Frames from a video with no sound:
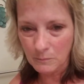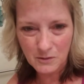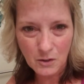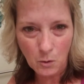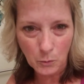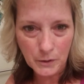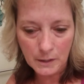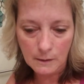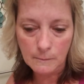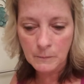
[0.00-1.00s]
to hold
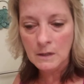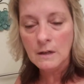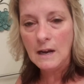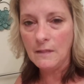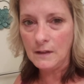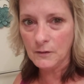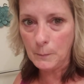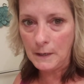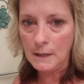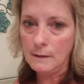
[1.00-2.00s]
it and then
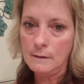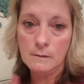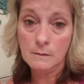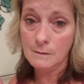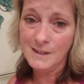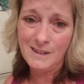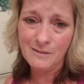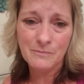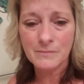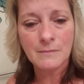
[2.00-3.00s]
spin it, and,
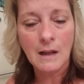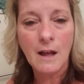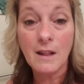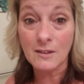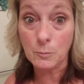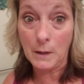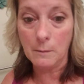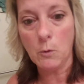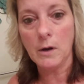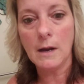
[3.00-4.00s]
I'll explain
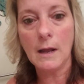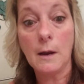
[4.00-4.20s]
more. Hang on.